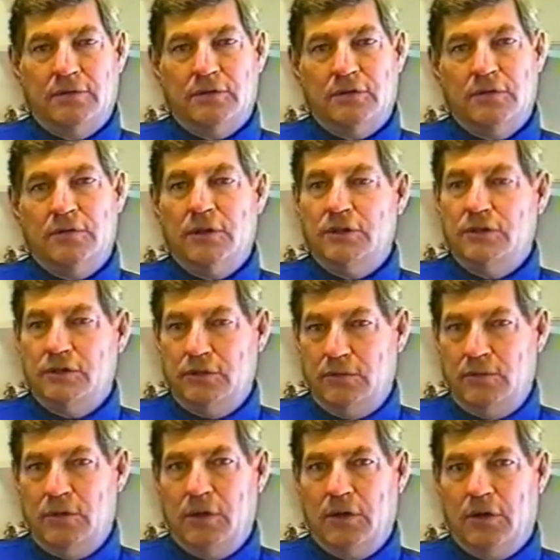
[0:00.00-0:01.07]
so that you can
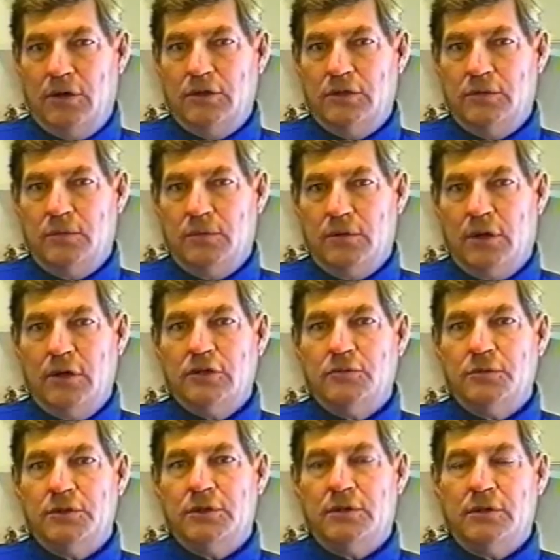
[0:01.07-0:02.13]
run larger
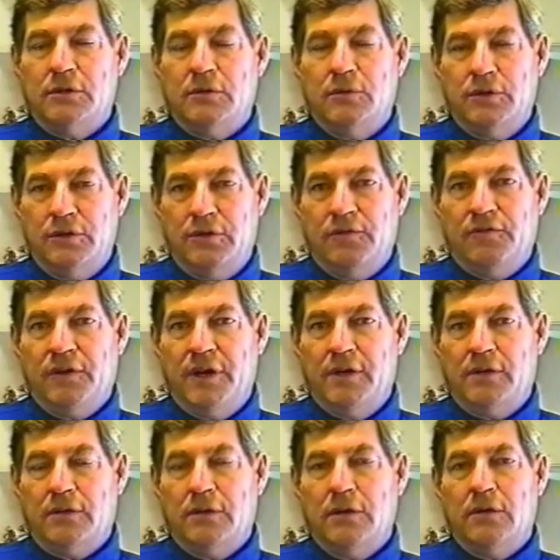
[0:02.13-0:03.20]
material with your
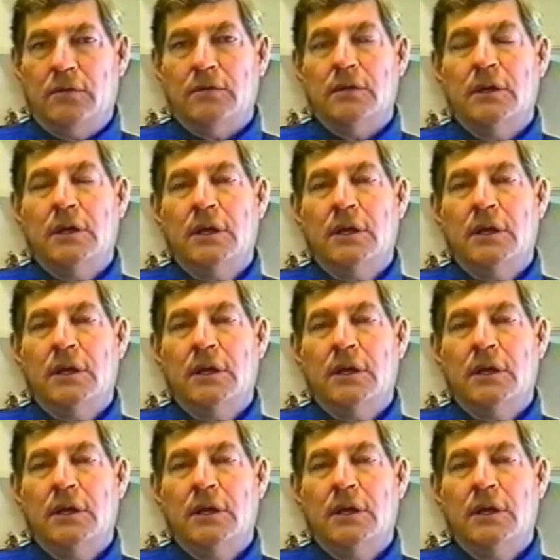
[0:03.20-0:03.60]
finer gold.